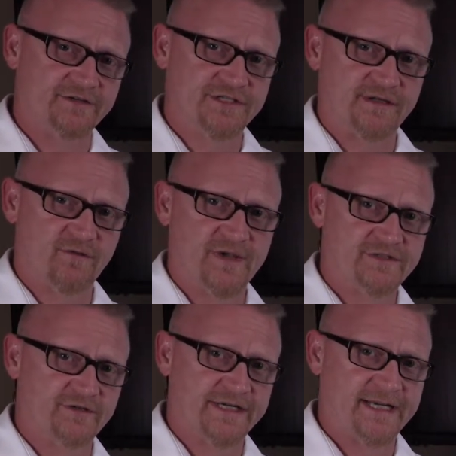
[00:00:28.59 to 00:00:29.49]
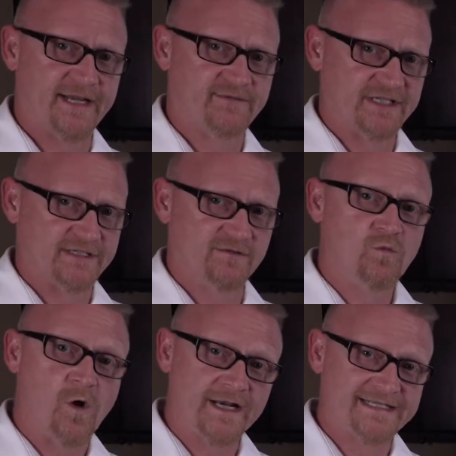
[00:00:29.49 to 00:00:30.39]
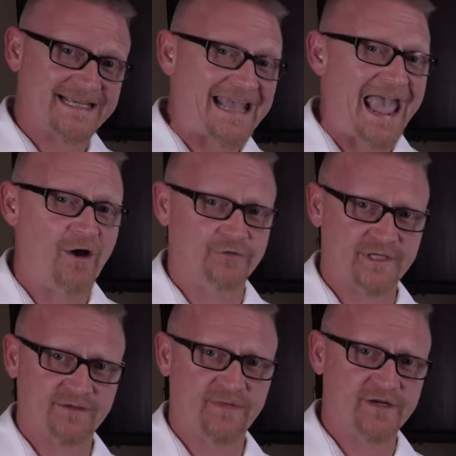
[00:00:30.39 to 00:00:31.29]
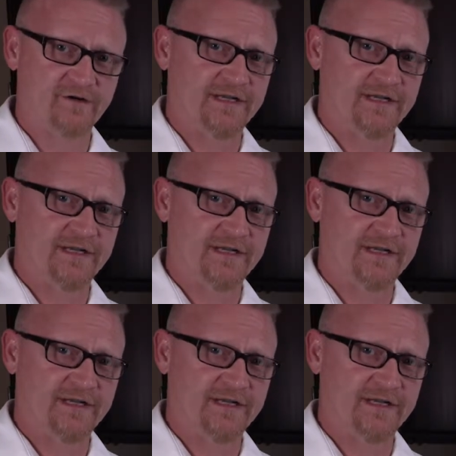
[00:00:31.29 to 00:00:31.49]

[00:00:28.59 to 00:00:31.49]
your CMMS or EAM system. One is a counting meter.